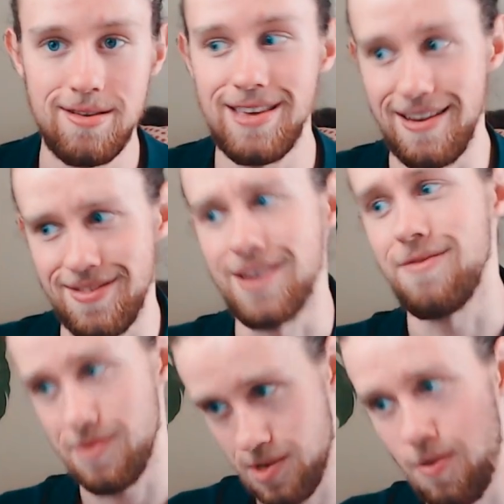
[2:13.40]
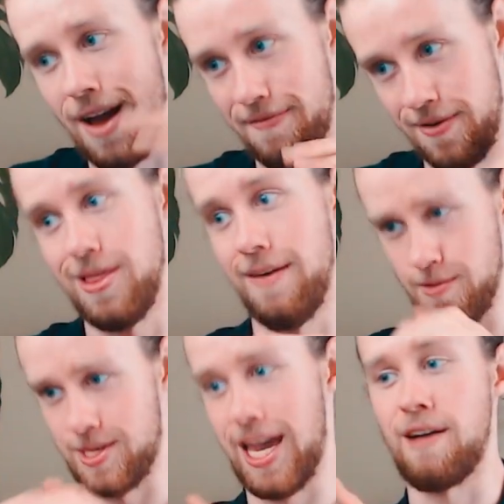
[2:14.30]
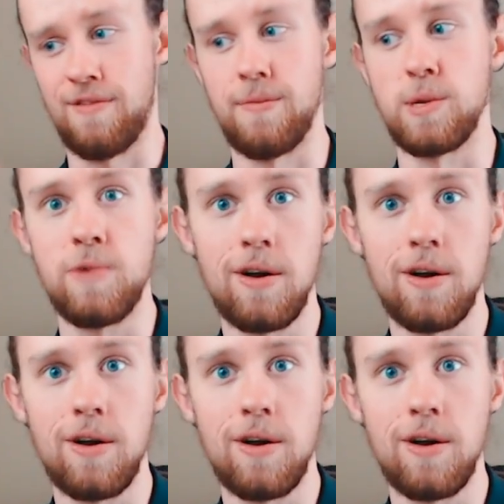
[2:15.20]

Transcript: even though it was quite a few levels down from its real